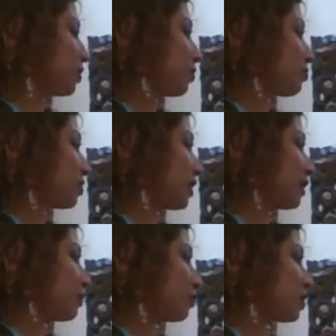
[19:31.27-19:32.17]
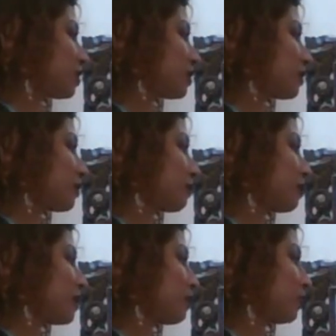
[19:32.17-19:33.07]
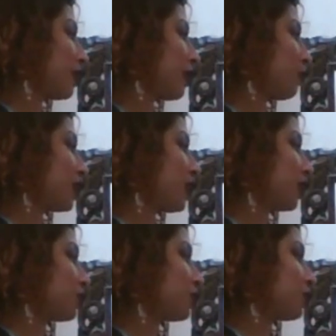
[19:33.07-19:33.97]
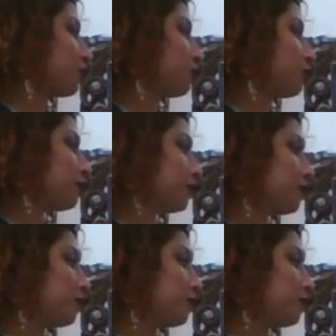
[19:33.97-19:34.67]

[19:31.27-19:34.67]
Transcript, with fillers: one of those that it was people that we got to